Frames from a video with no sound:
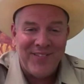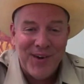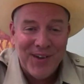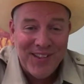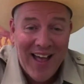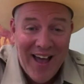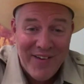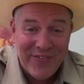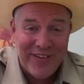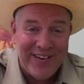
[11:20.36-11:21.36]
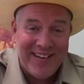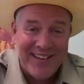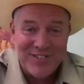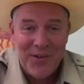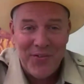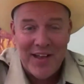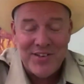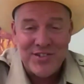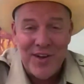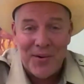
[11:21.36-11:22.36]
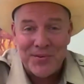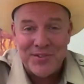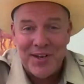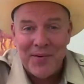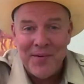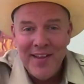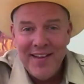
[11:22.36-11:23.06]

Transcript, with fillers: real life than he is on that show. So